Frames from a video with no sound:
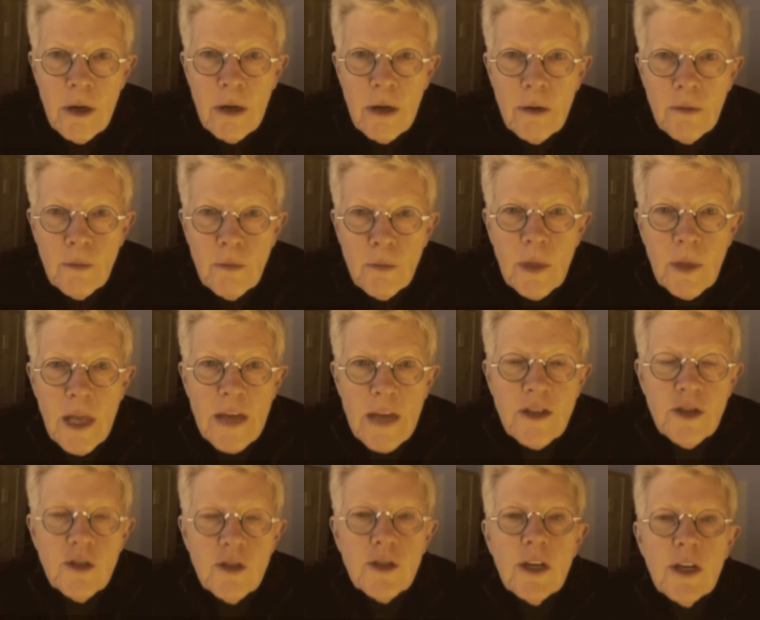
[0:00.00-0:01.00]

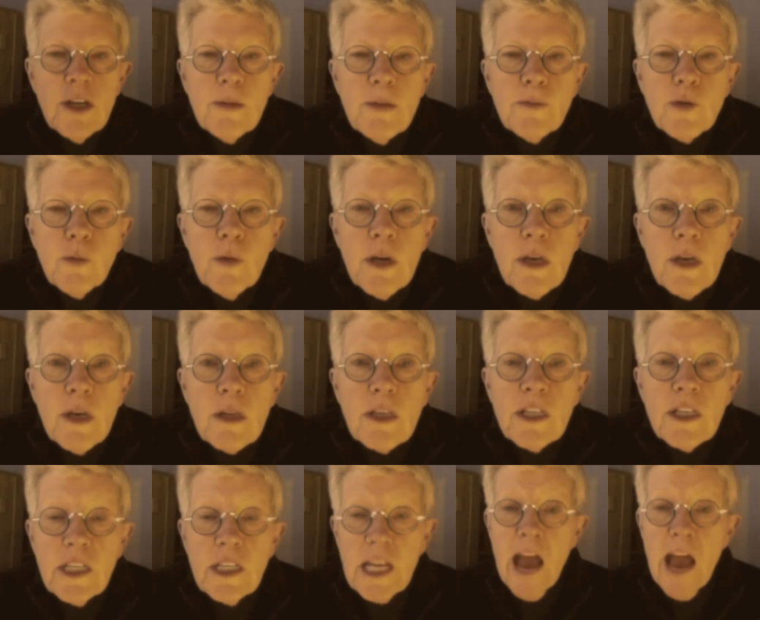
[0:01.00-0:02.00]
relationships with
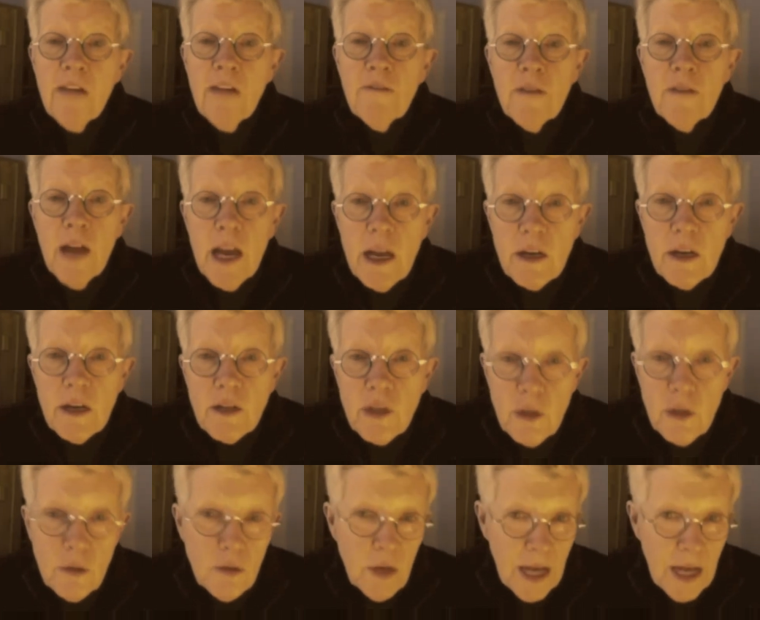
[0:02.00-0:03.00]
staff and
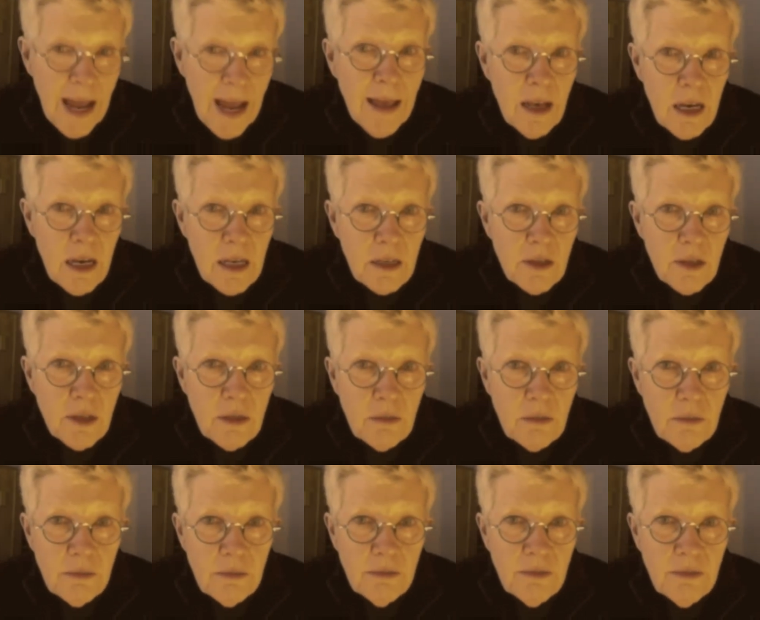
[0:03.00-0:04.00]
student athletes.
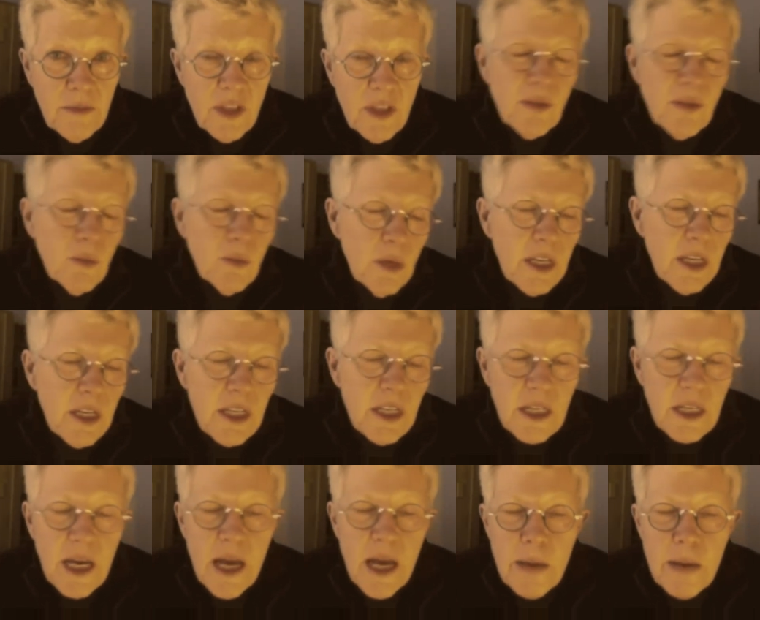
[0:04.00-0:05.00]
So it really
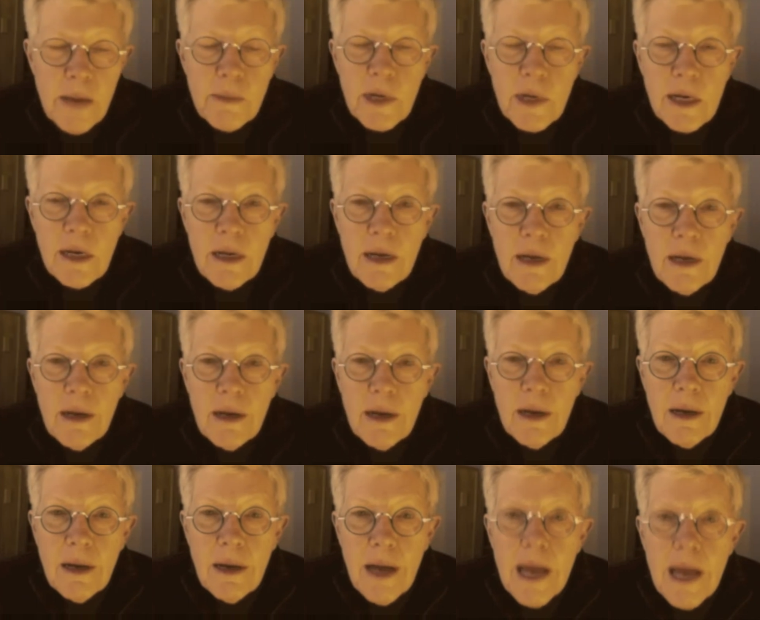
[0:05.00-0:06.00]
is aimed at
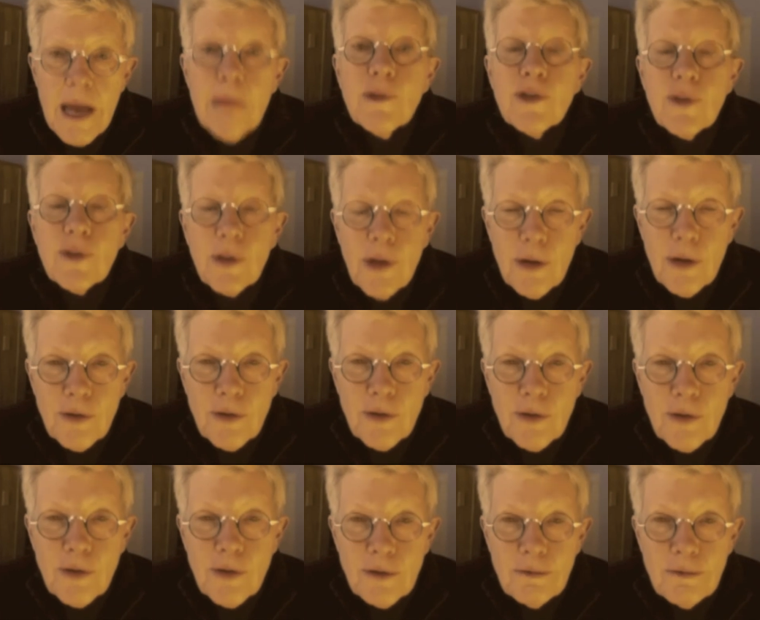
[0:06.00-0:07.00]
amateur
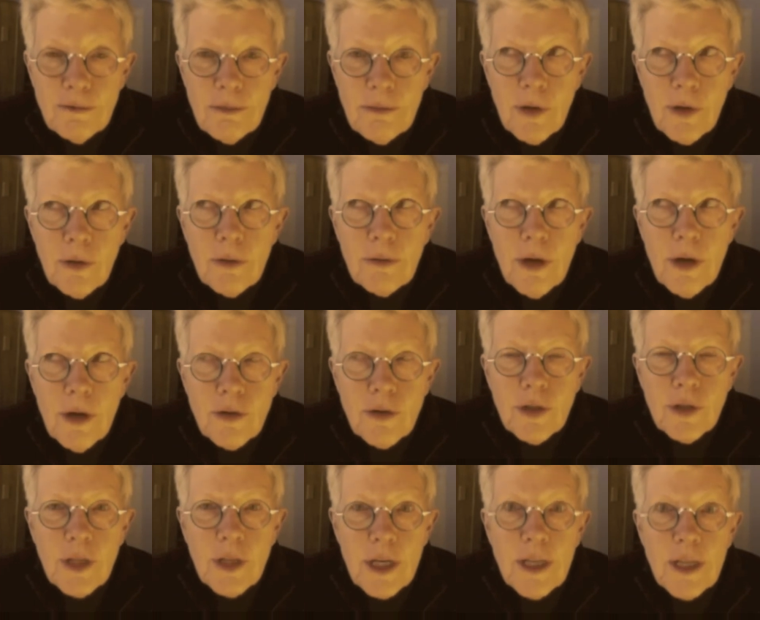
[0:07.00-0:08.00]
coaches or
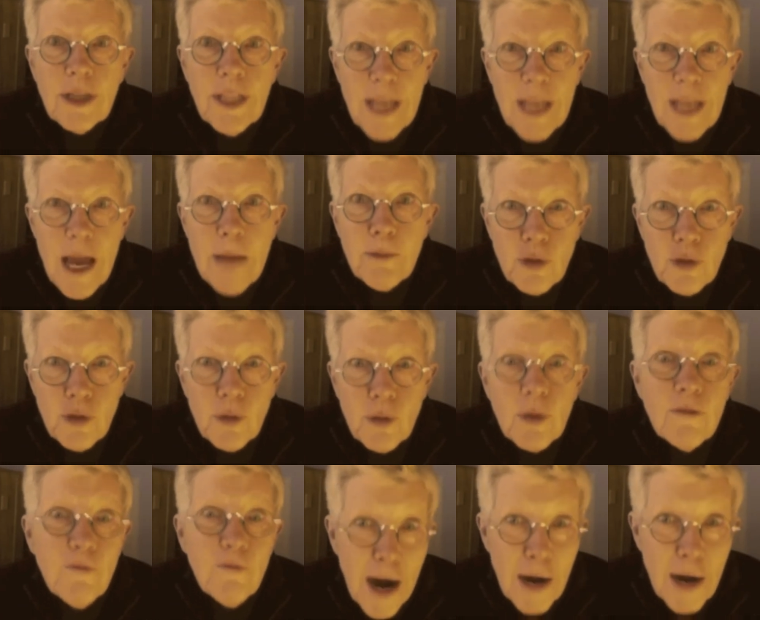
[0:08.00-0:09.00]
coaches in the amateur
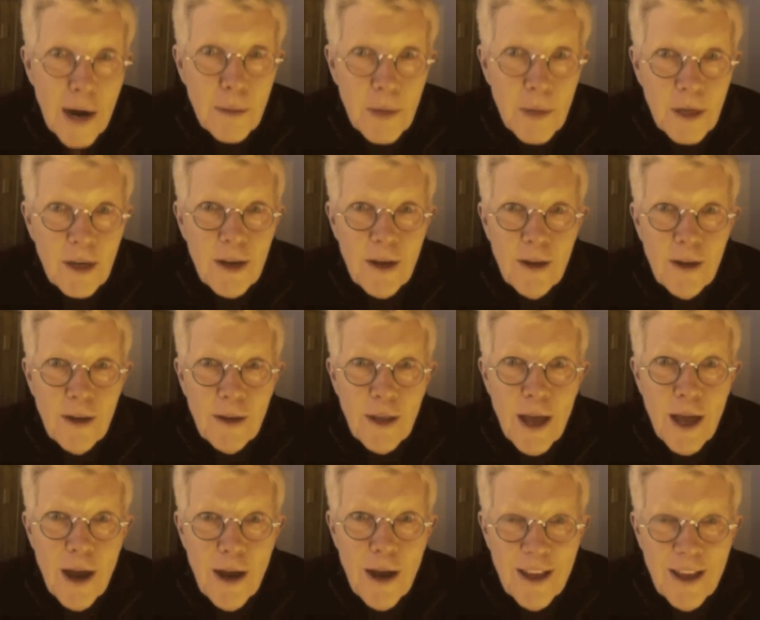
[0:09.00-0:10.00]
environment.
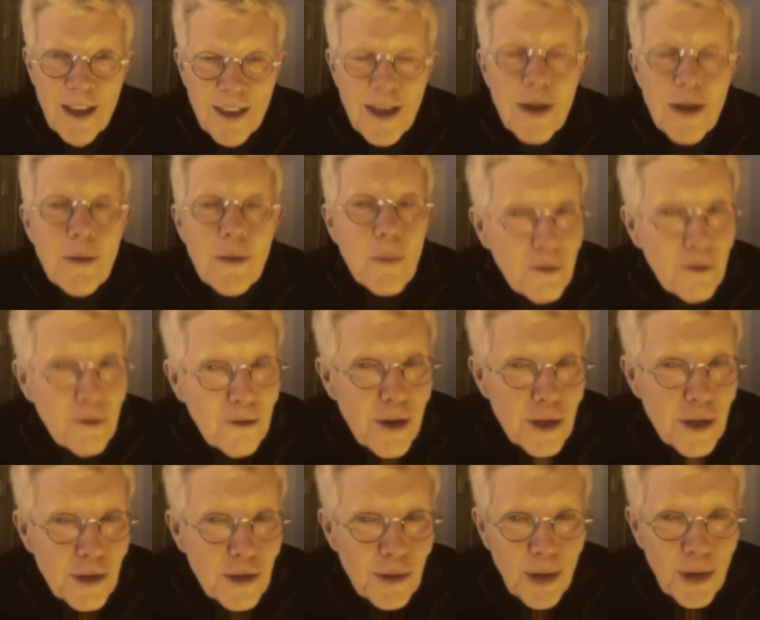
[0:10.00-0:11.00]
They're
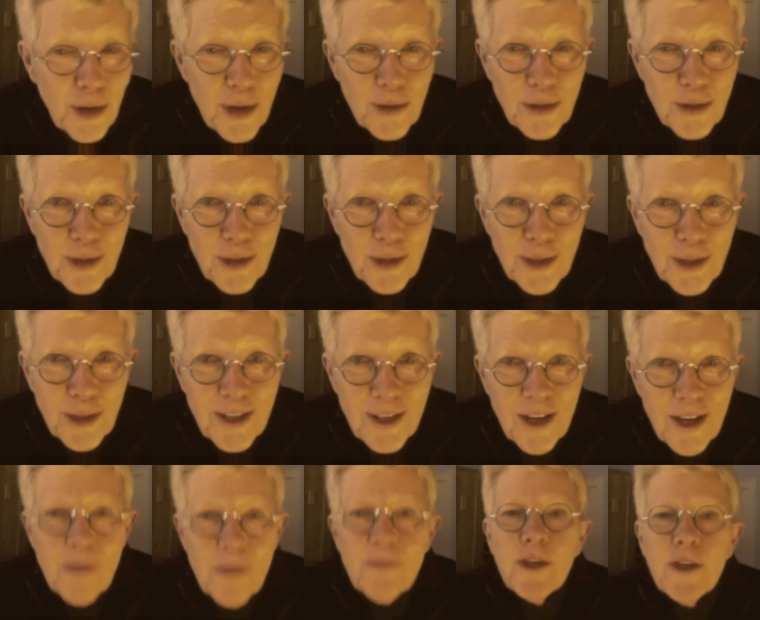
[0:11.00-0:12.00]
professional coaches,
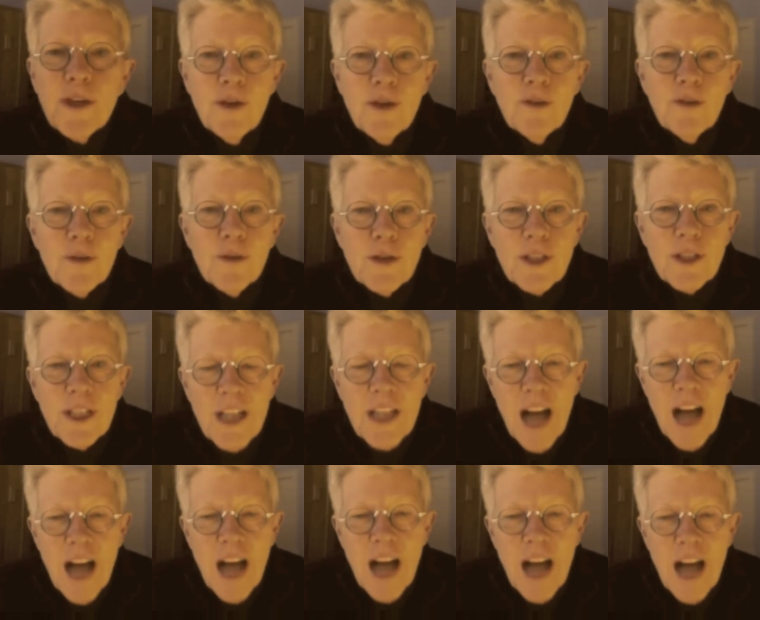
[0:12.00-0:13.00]
university,
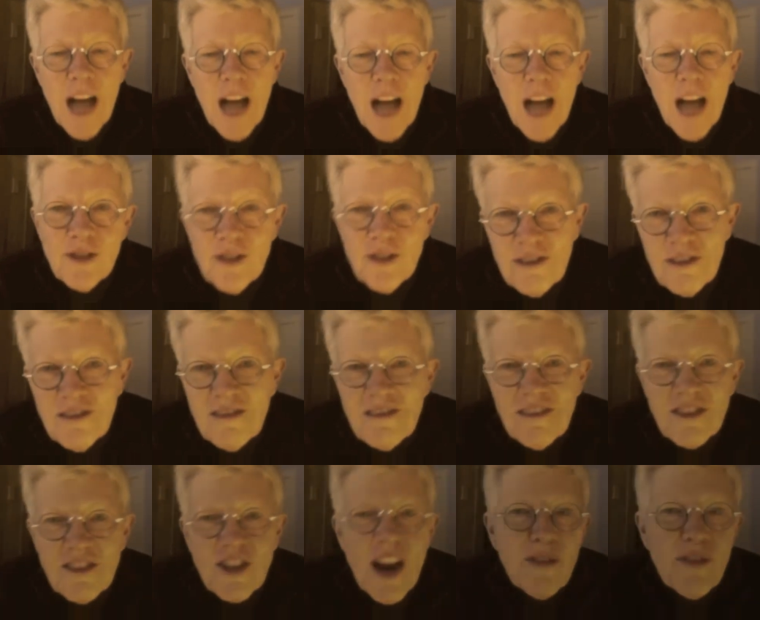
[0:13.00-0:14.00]
high school,
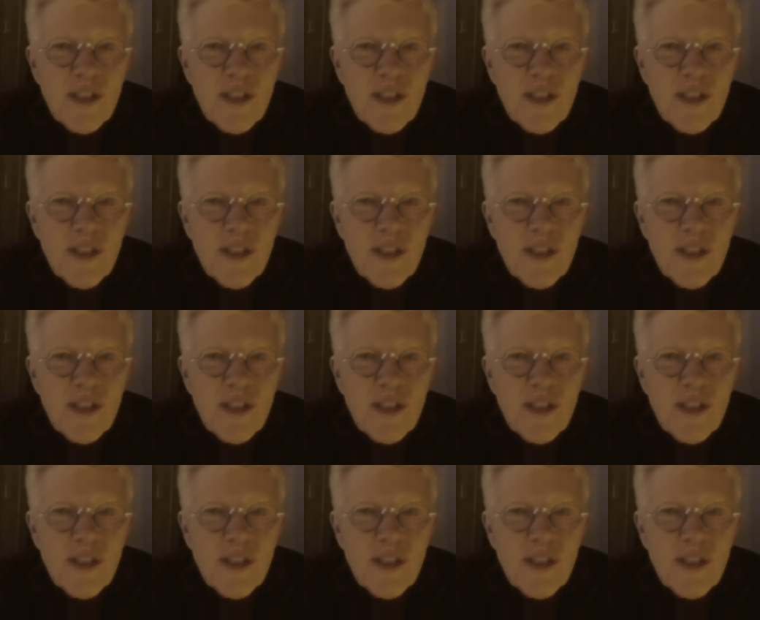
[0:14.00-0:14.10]
travel